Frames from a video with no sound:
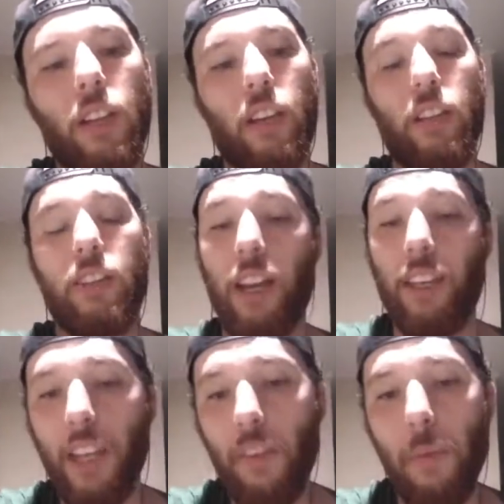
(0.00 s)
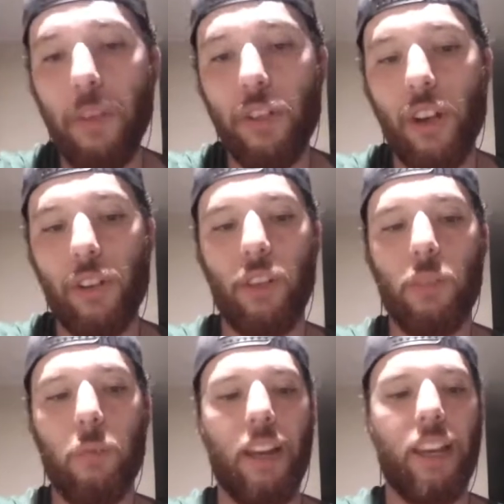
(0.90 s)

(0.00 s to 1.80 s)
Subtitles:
I can give them instructions, but I